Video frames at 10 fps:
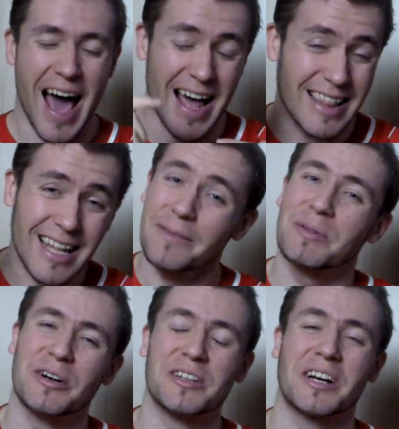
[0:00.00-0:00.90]
and let
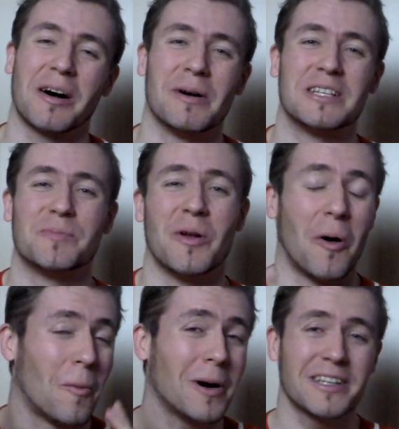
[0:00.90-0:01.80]
me know in the comments below,
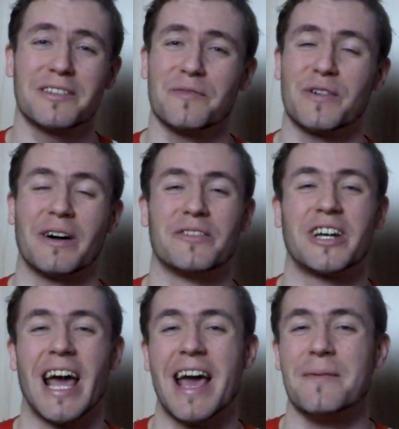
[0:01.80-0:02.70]
what did you think of the
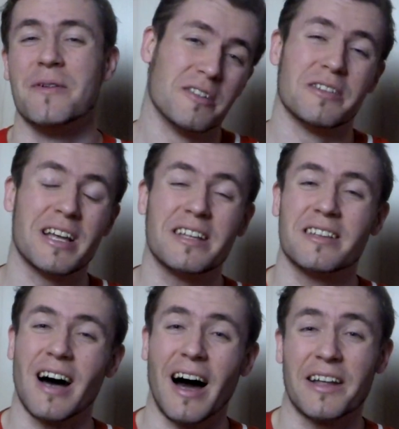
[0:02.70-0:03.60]
game?
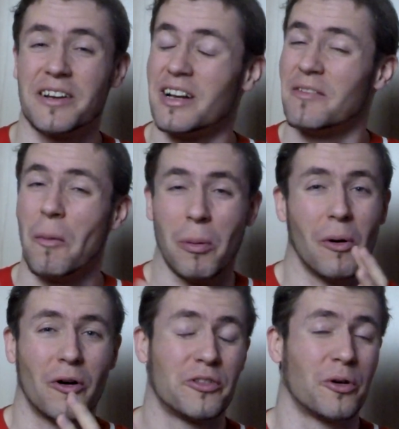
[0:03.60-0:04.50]
Did either Liverpool
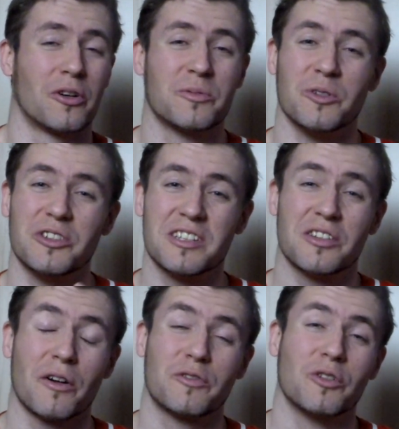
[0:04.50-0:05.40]
or Dortmund
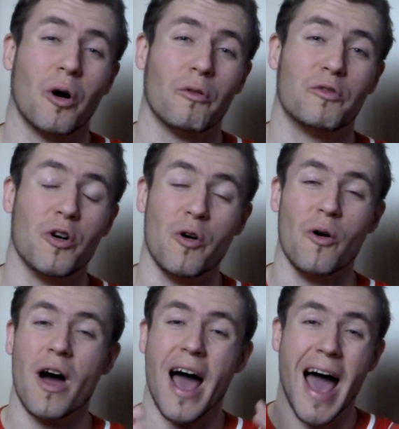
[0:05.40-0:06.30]
deserve to go
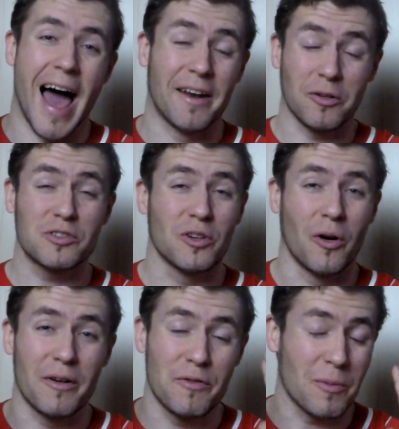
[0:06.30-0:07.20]
through? And
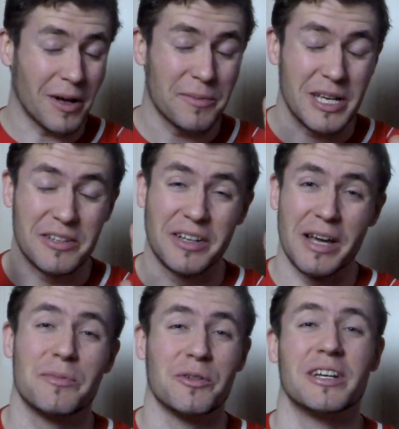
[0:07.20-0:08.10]
also, if you want me to
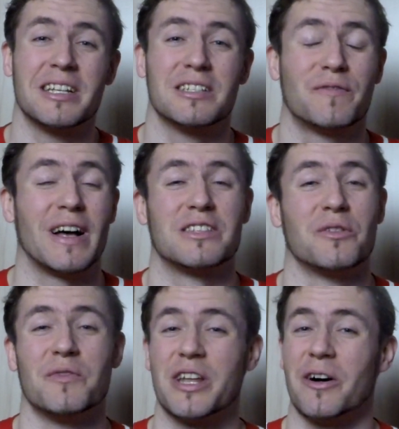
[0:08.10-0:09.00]
keep doing these
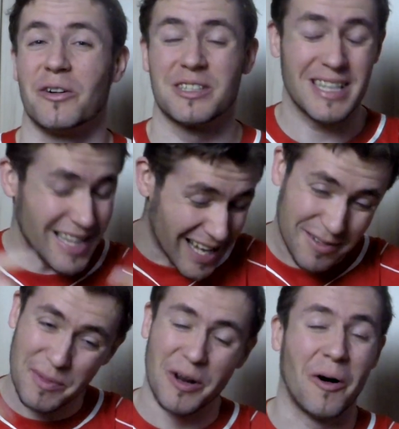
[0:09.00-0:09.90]
Fanzone videos,
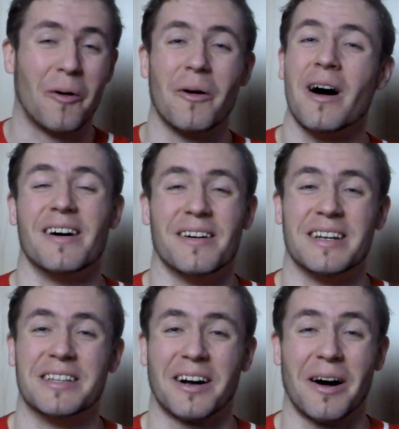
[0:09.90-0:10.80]
let me know
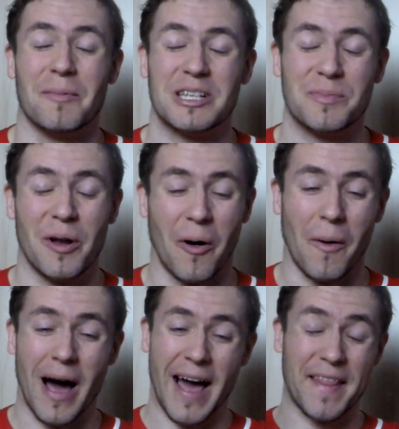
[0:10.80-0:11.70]
in the comments
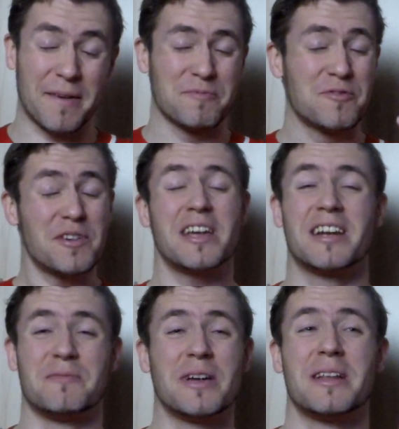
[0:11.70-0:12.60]
below. And I'm really,
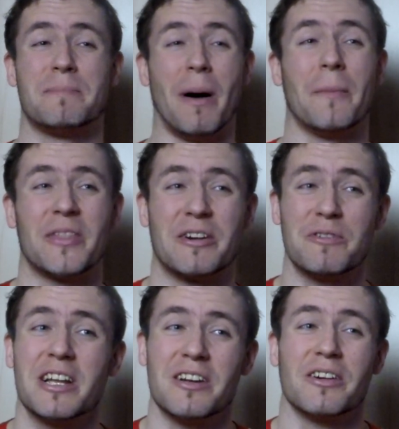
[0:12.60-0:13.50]
really pumped and
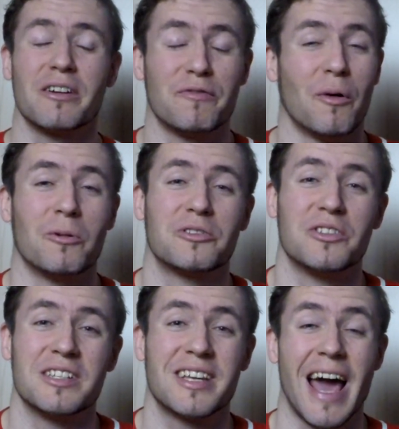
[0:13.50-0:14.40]
really looking forward to
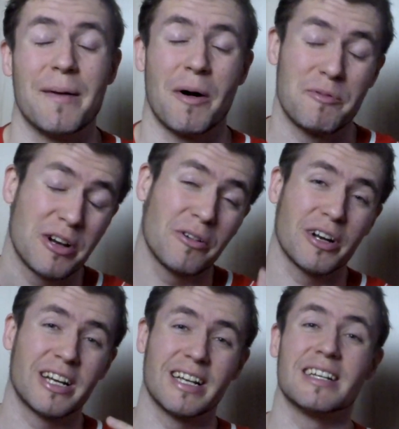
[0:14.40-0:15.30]
this game. I'm
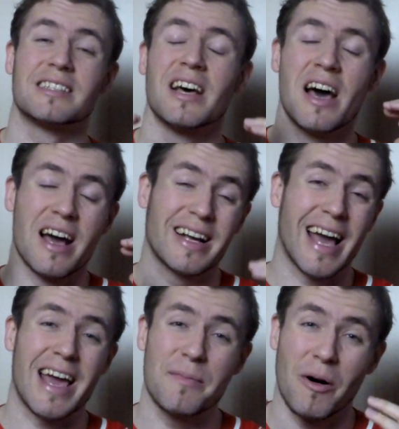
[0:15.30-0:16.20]
recording this
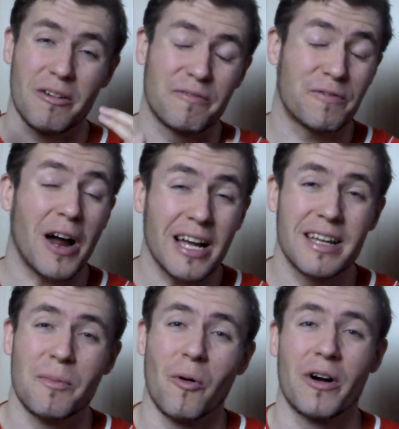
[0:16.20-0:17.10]
game on Friday
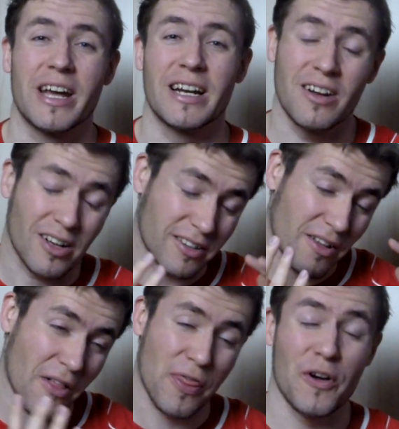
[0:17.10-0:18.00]
morning, not
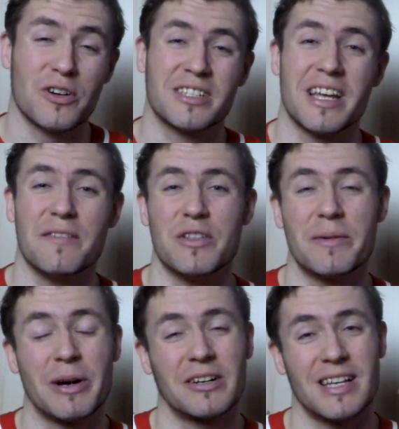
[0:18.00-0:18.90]
Thursday evening,
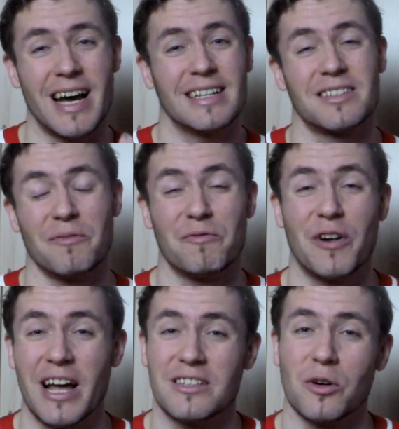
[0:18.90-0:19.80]
because I had some
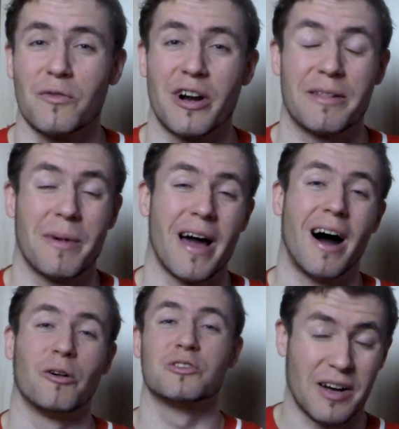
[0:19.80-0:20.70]
friends over at my
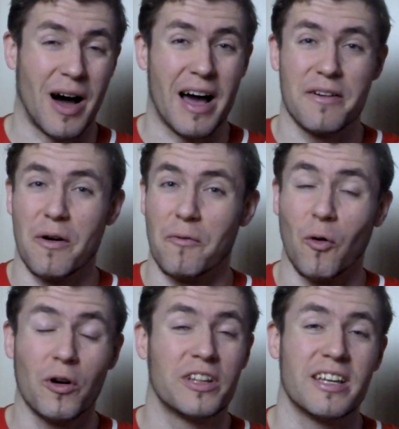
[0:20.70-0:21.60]
house. I
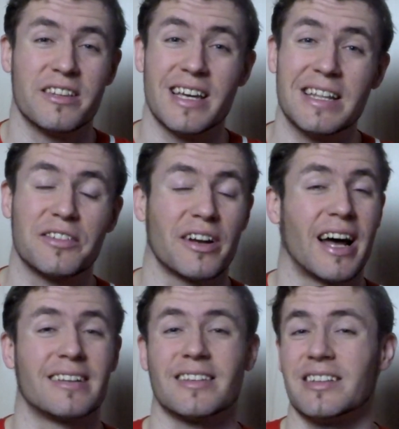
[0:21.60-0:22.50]
avoided the
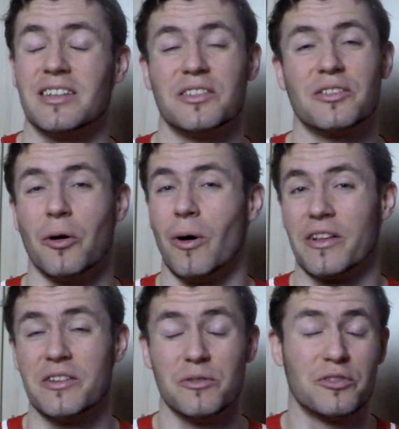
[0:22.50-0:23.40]
internet, I didn't go
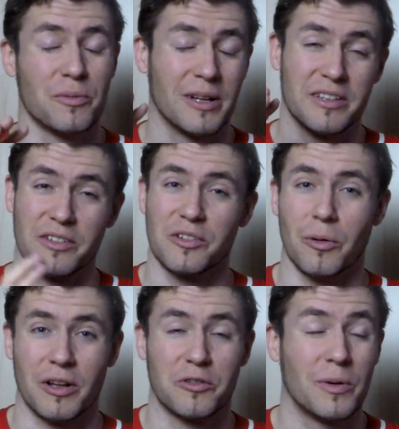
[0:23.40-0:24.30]
on YouTube, I didn't go
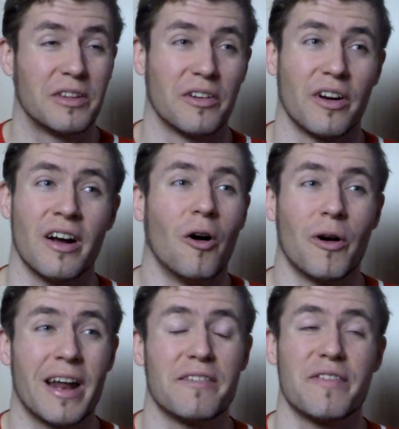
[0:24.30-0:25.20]
on Twitter
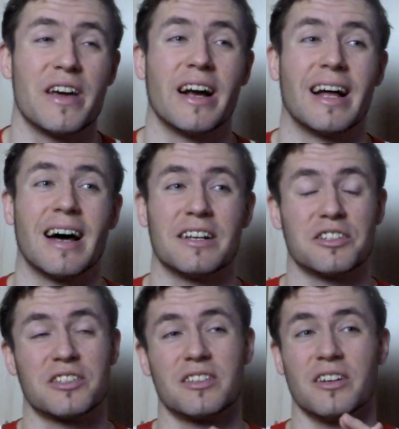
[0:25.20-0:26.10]
or anything, and I
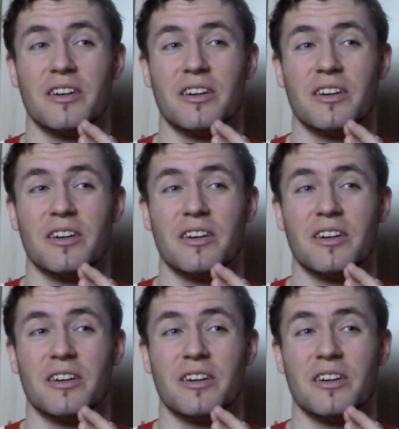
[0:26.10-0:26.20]
just